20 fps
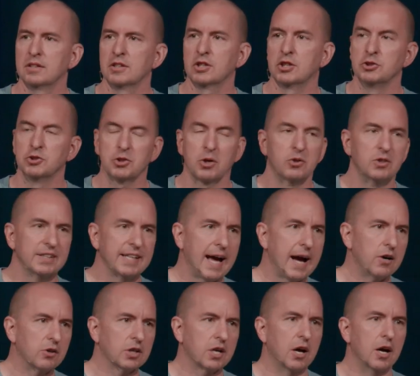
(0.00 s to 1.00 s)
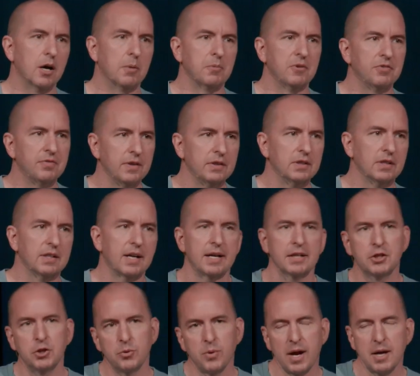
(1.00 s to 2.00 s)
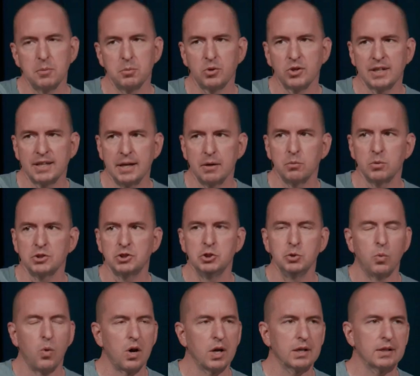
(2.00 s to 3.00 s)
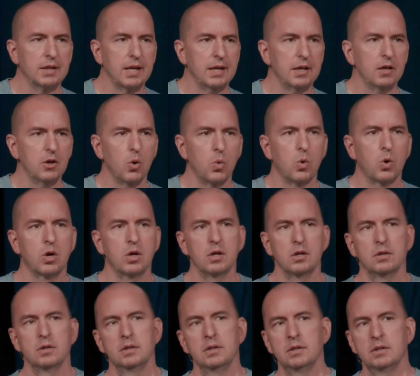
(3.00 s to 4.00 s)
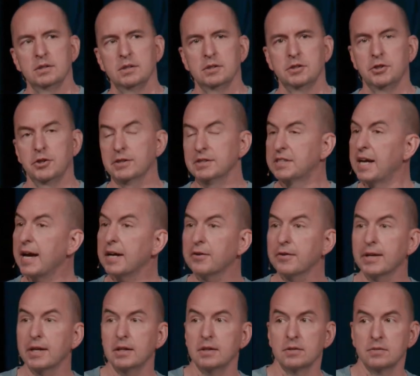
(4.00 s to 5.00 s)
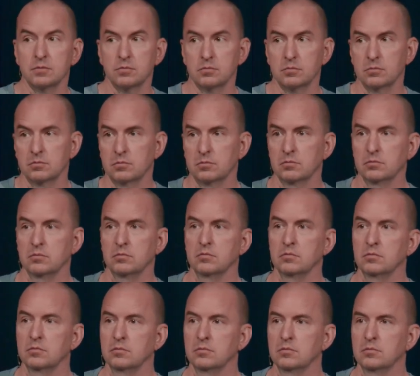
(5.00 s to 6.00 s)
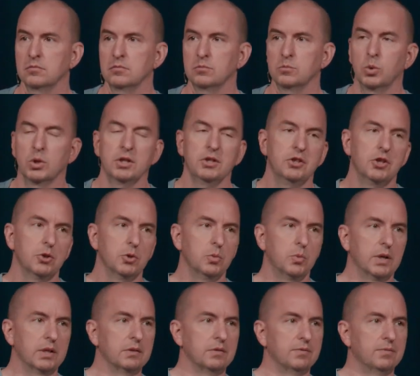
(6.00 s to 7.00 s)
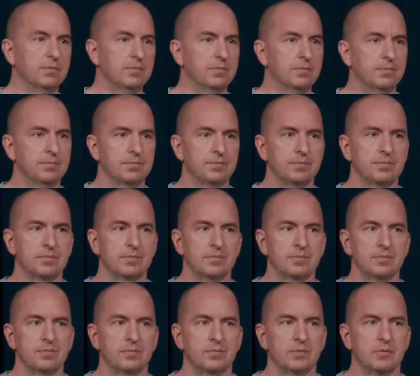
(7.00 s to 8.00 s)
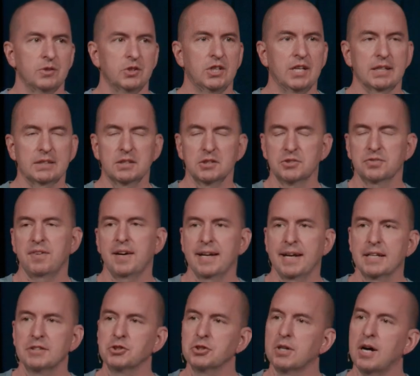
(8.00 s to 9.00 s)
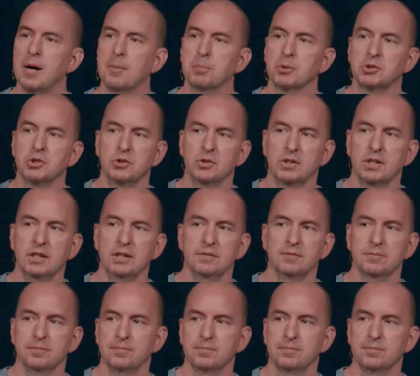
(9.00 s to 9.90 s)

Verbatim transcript: controlling the outcome and feeling like you were able to get what you wanted there, or your integrity. What do you do when you got this financial opportunity,